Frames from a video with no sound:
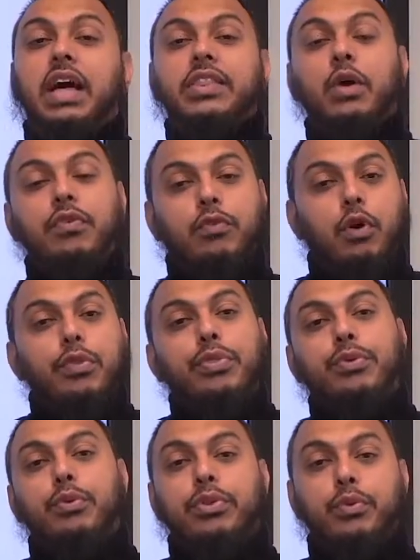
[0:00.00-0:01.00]
Now that we've gone
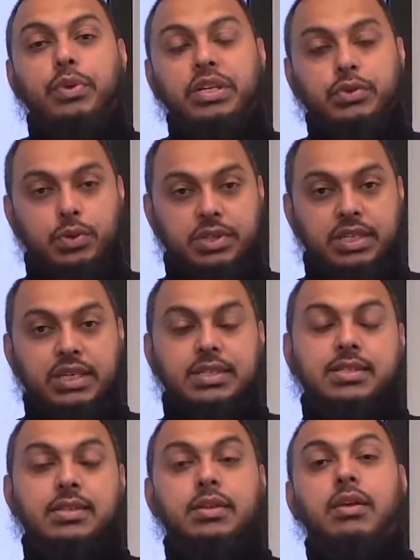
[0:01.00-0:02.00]
through the
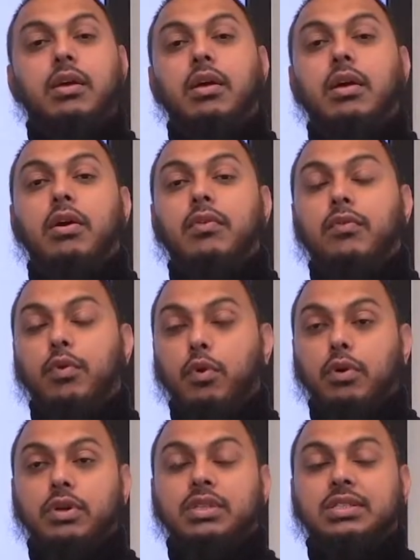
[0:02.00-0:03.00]
resources
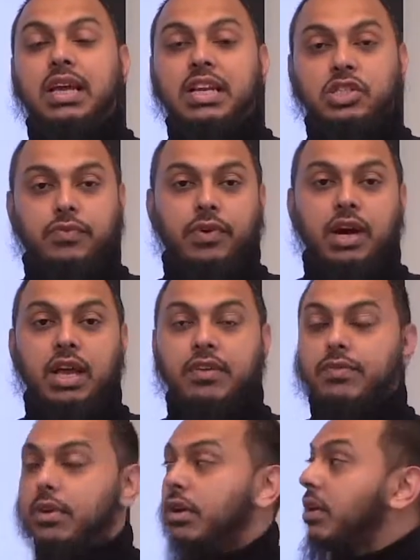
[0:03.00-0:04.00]
for Stage
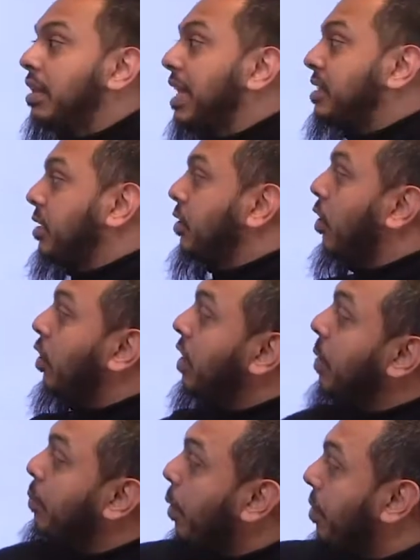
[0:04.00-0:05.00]
5 lesson on
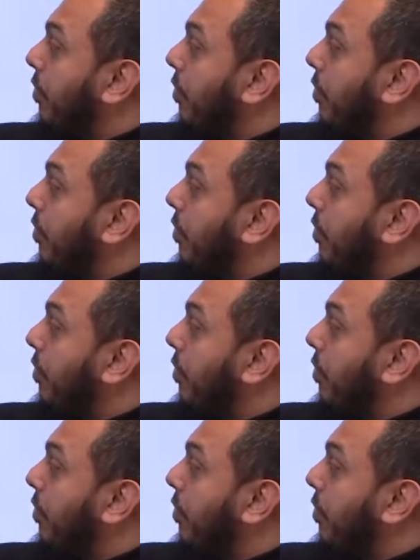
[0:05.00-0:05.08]
improper